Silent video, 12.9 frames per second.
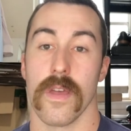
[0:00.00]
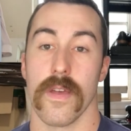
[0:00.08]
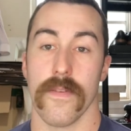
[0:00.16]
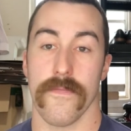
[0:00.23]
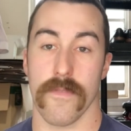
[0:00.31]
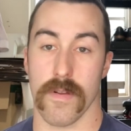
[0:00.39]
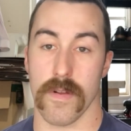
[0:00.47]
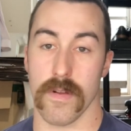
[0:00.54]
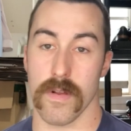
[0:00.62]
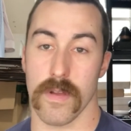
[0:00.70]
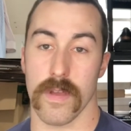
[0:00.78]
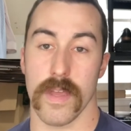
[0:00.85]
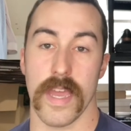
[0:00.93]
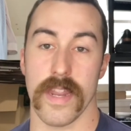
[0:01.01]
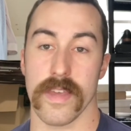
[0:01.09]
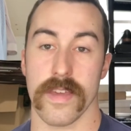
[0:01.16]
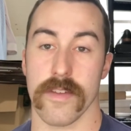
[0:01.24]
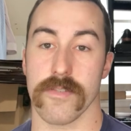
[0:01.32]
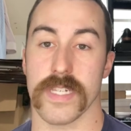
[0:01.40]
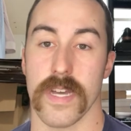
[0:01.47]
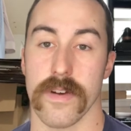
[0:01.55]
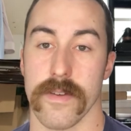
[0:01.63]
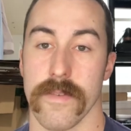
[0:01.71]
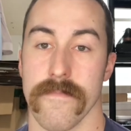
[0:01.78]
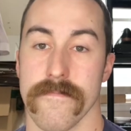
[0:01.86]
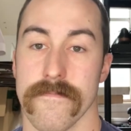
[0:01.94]
for anything you're
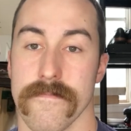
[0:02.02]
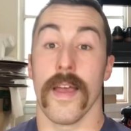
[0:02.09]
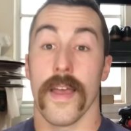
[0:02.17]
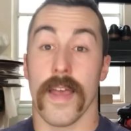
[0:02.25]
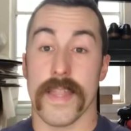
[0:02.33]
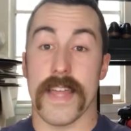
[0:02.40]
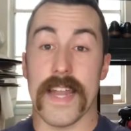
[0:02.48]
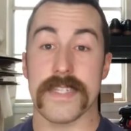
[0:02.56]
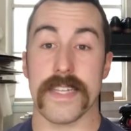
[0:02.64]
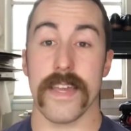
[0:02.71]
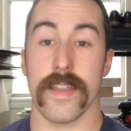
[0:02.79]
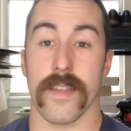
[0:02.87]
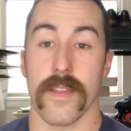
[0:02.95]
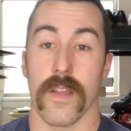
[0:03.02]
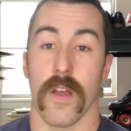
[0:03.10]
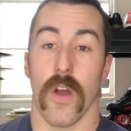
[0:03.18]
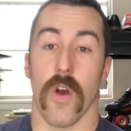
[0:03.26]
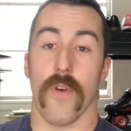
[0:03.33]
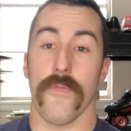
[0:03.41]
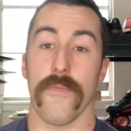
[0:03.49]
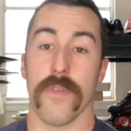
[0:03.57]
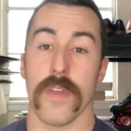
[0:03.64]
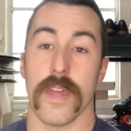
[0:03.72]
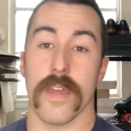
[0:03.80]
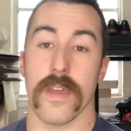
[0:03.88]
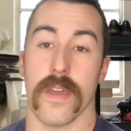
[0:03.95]
selling. And that is it.
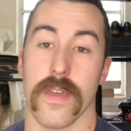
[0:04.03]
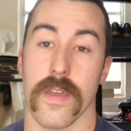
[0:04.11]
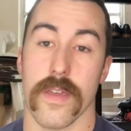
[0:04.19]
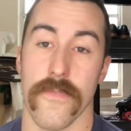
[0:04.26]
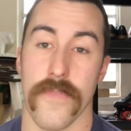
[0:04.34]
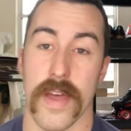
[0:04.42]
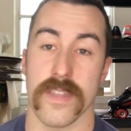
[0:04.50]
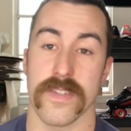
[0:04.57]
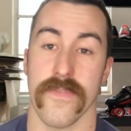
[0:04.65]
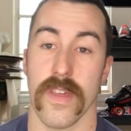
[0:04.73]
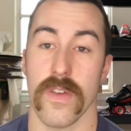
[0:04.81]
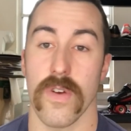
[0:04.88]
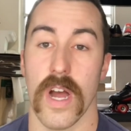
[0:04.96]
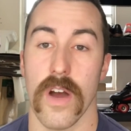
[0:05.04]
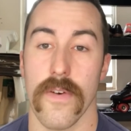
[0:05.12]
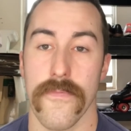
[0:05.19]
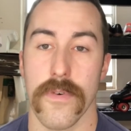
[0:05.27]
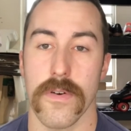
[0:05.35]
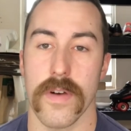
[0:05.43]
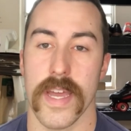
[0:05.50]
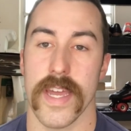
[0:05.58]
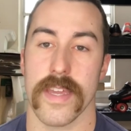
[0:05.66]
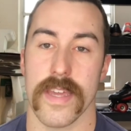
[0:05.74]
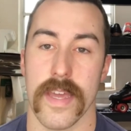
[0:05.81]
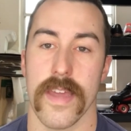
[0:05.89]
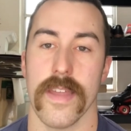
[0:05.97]
Hopefully you found this video helpful. And
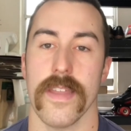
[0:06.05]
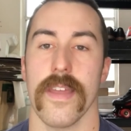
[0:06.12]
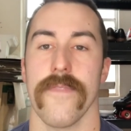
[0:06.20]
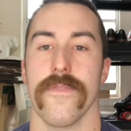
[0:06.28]
again, if